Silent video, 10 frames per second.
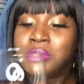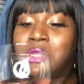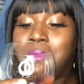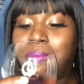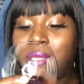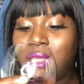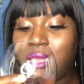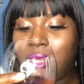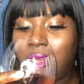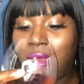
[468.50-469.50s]

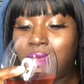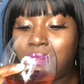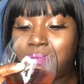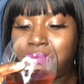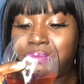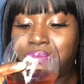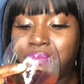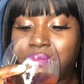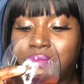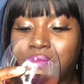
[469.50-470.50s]
But um,
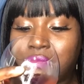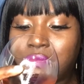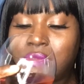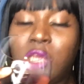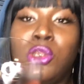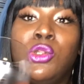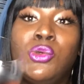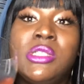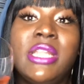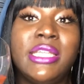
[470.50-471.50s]

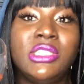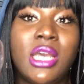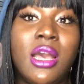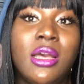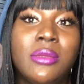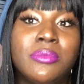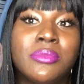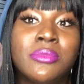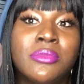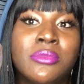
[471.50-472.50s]
losing that job,
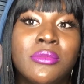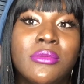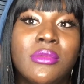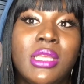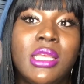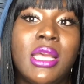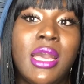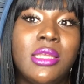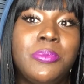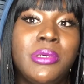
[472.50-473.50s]
it
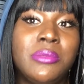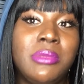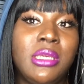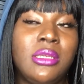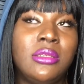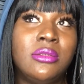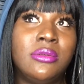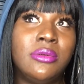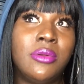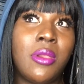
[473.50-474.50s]
kind of put me
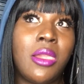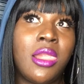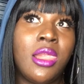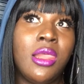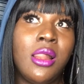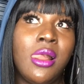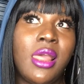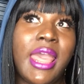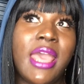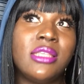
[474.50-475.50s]

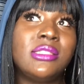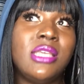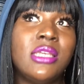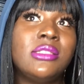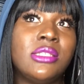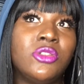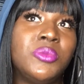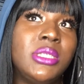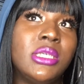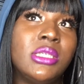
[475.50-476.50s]
at a standstill
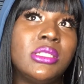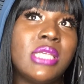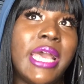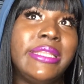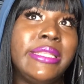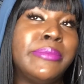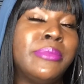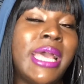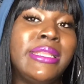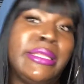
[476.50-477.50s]
because I needed
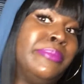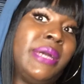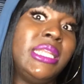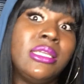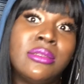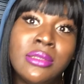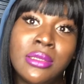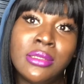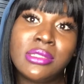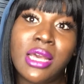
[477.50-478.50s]
I needed money
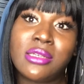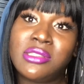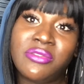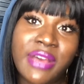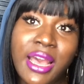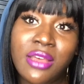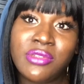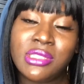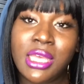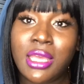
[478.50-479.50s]
so I could survive
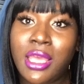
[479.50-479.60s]
and take care of